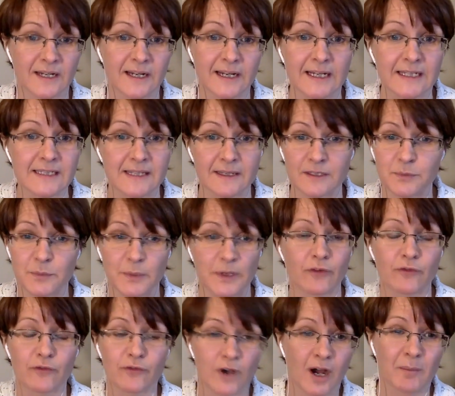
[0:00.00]
and he's been a
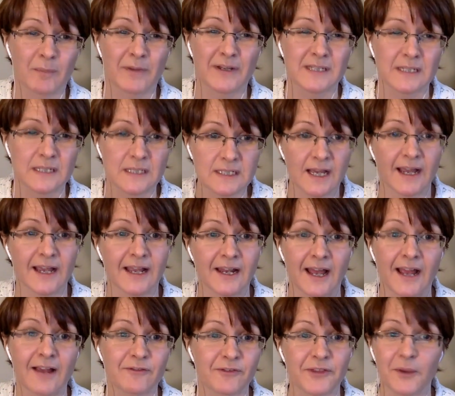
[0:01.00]
farmer his entire life.